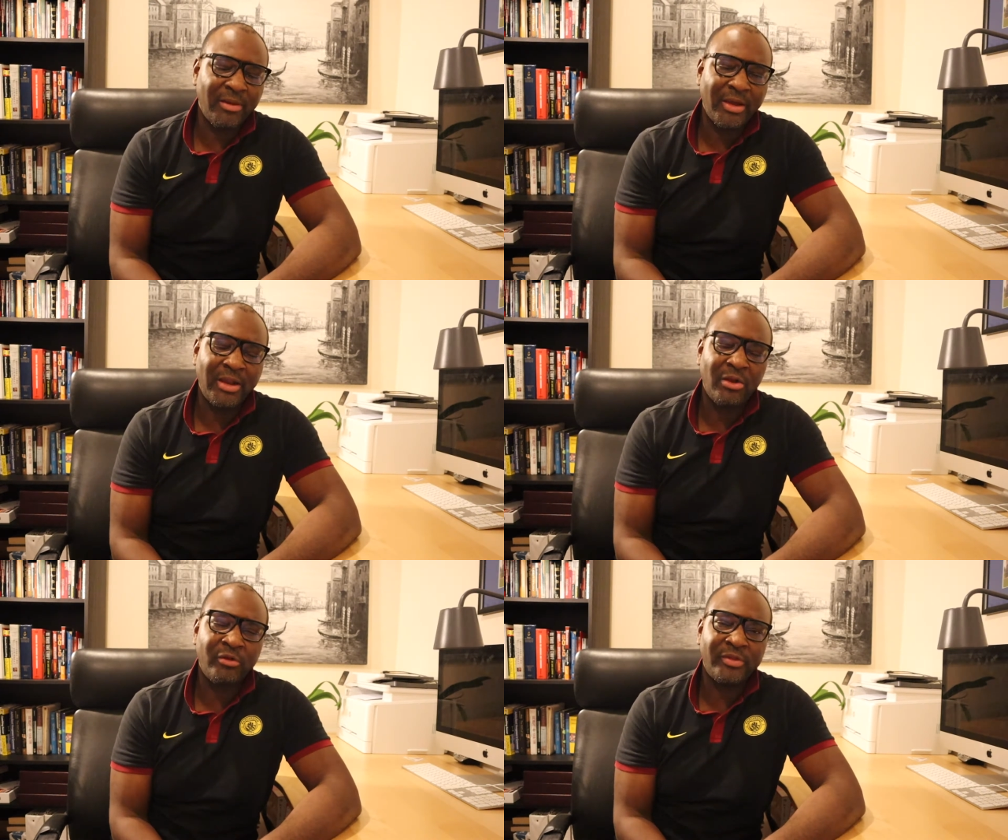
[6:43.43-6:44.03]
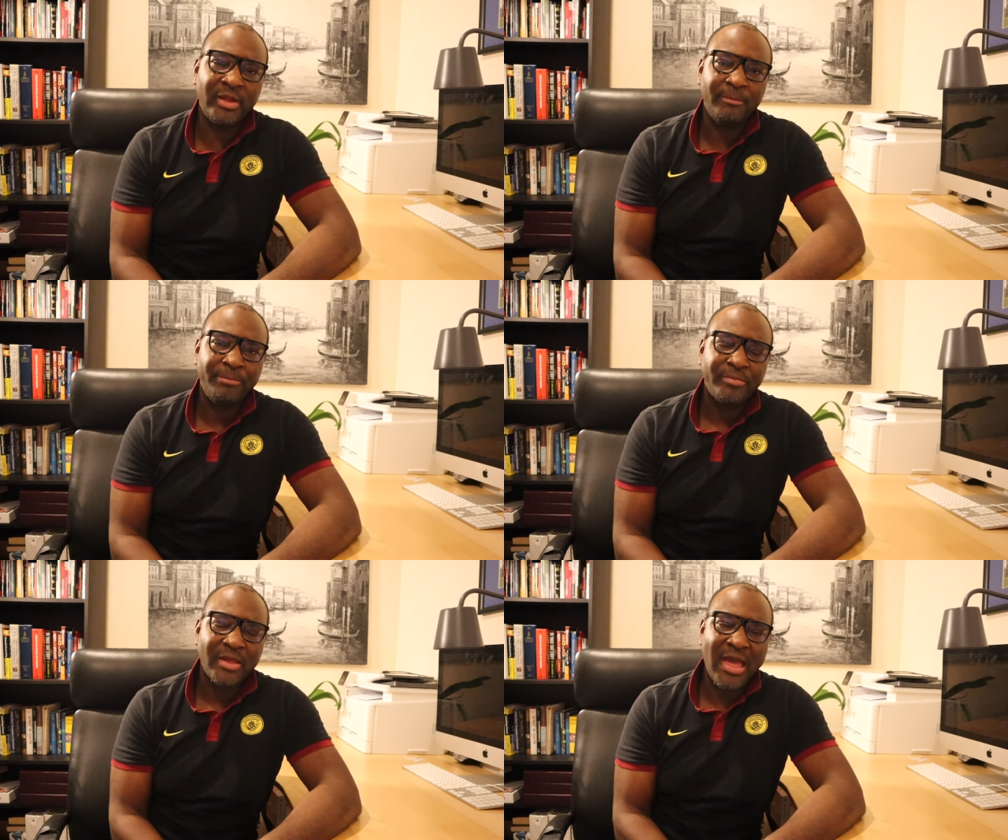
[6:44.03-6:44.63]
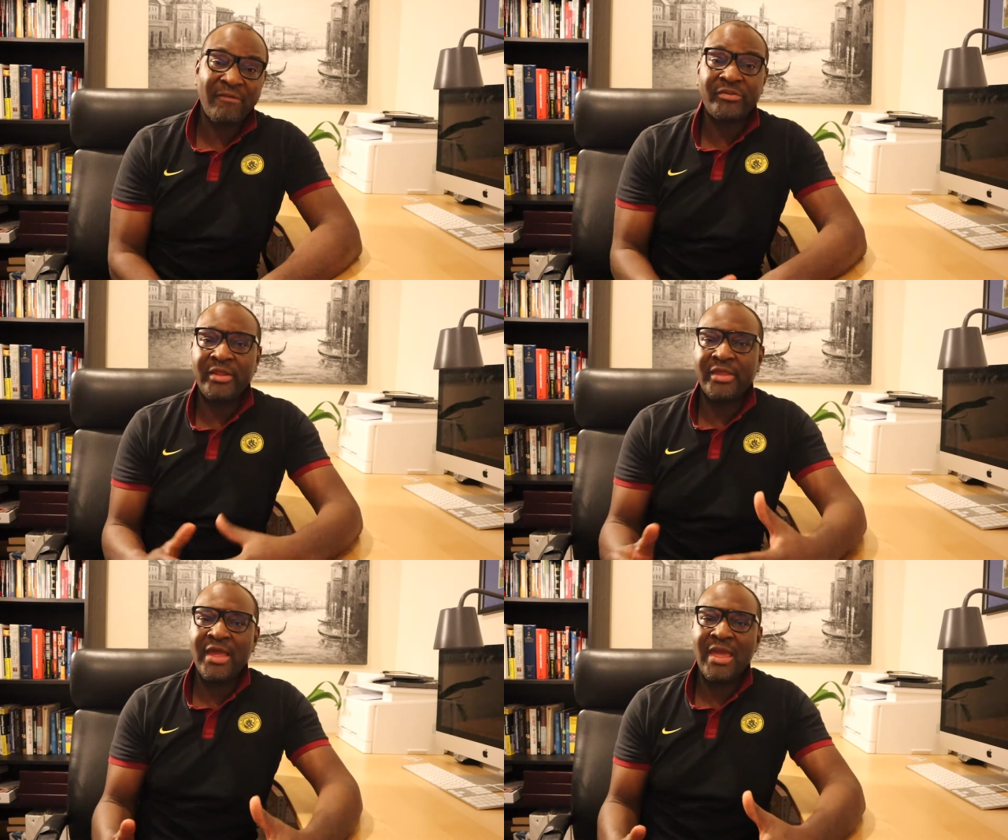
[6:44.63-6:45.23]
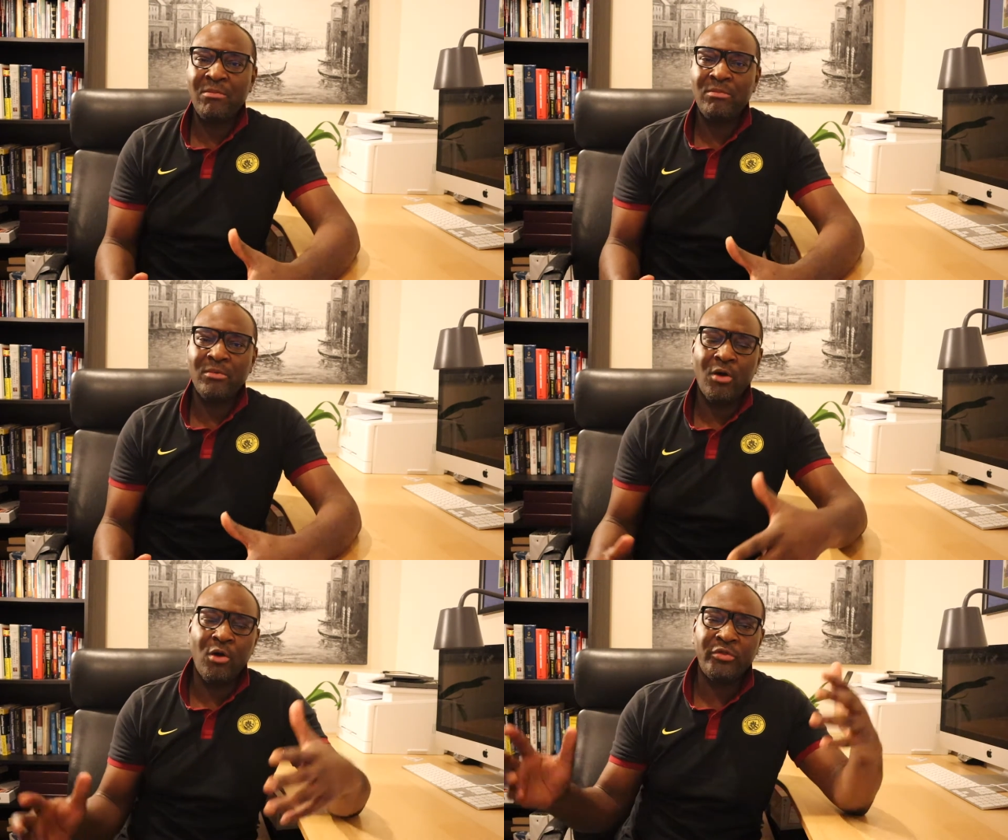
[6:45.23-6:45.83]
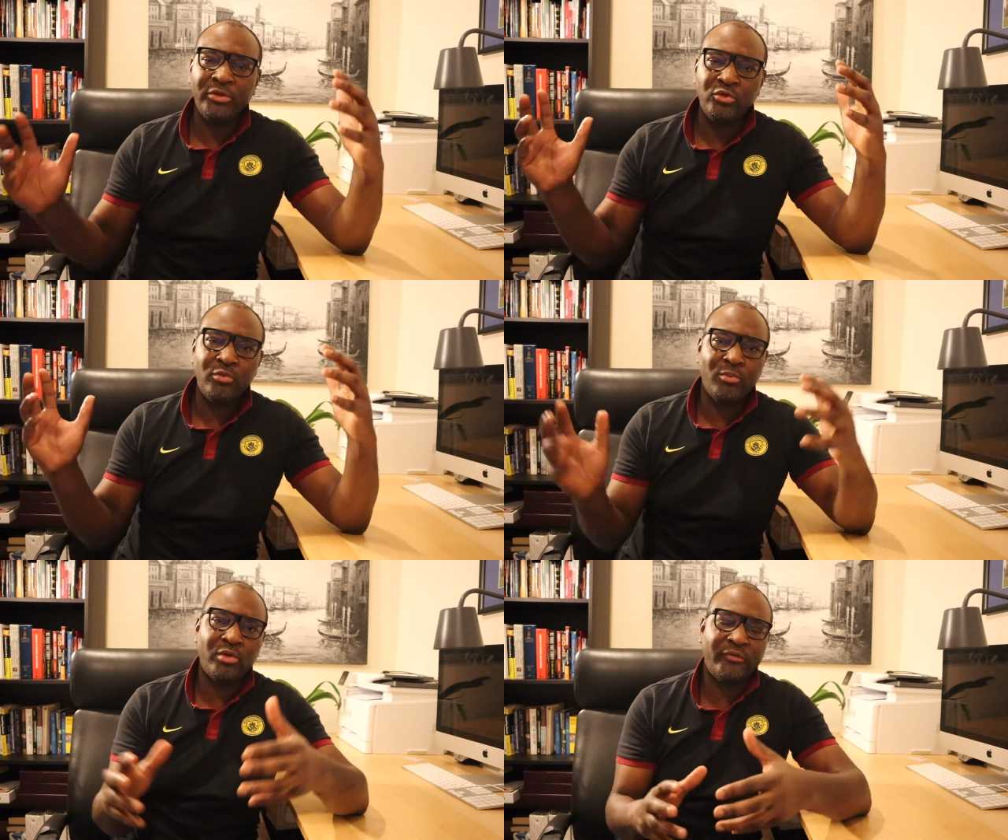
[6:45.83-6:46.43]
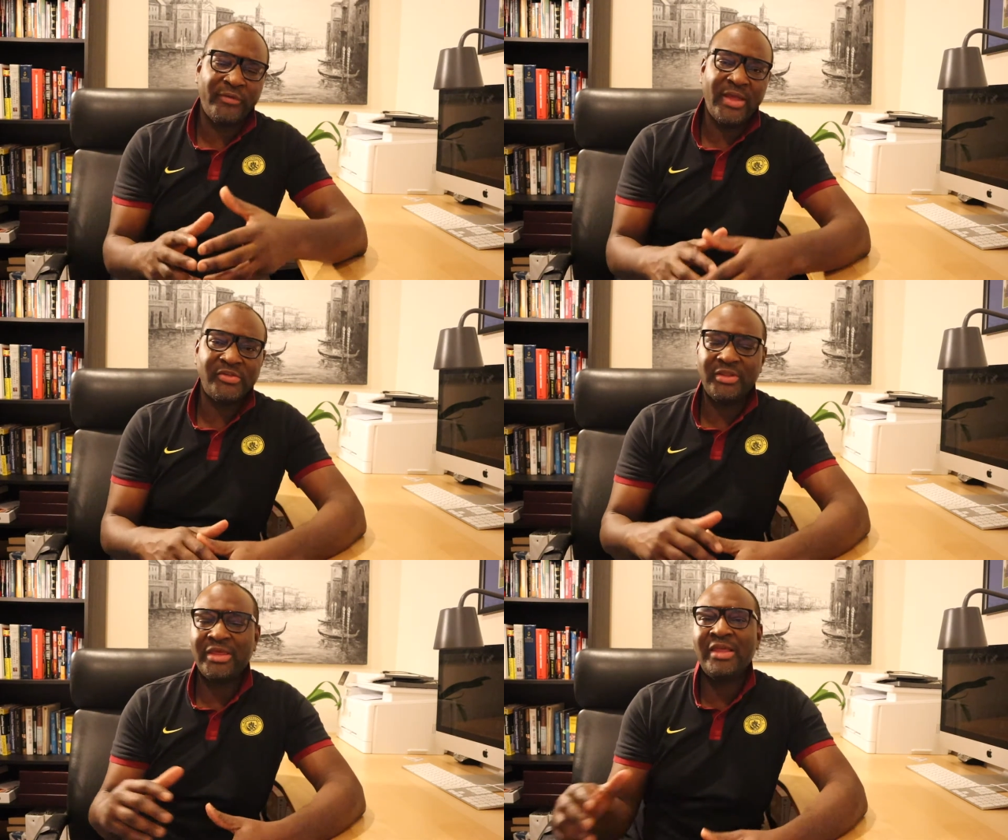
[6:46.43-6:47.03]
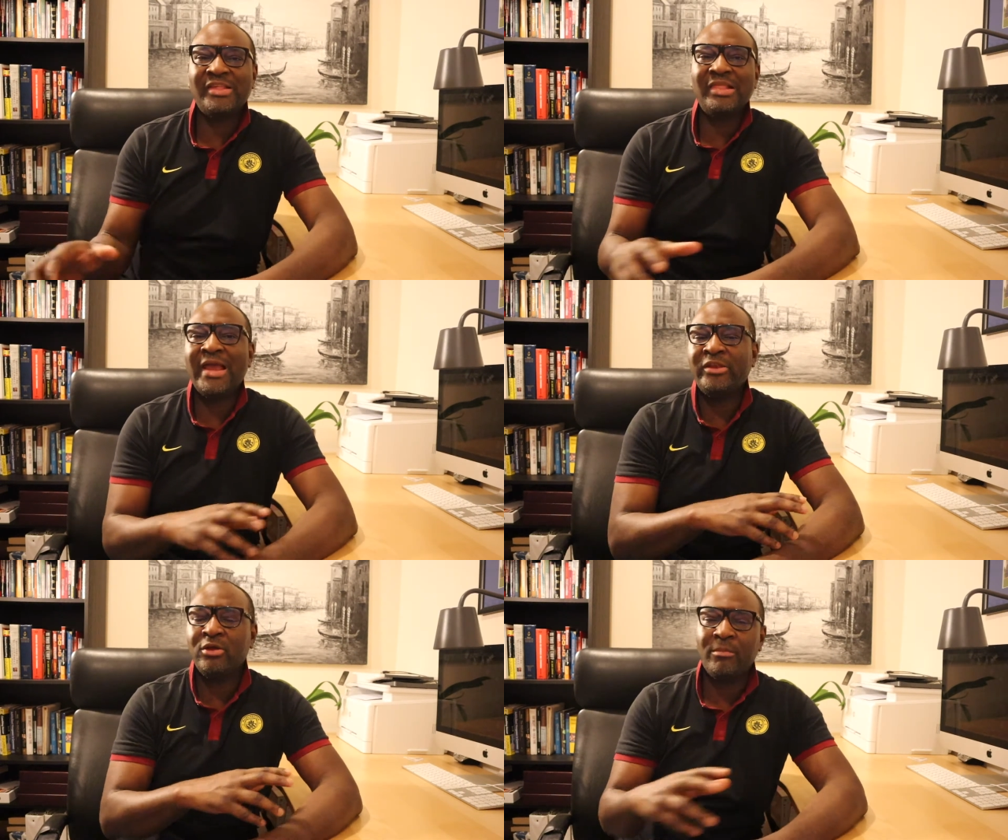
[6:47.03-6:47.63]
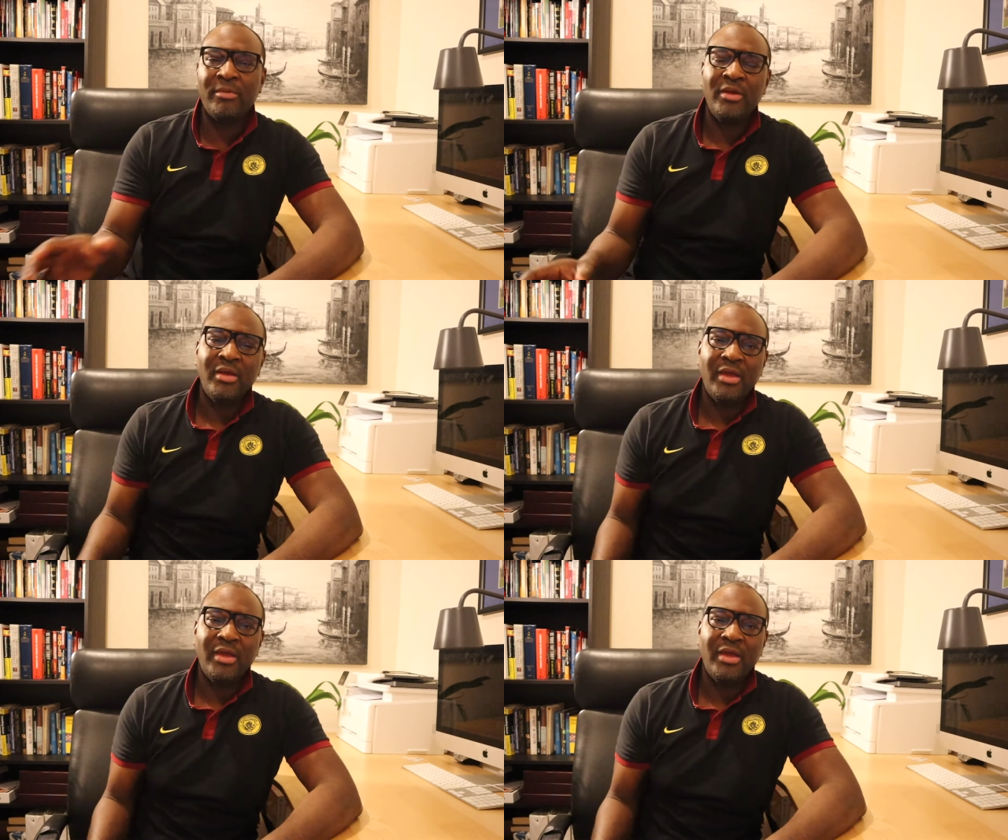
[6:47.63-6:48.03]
I learned that after the game, all the Newport fans and the kids lined up.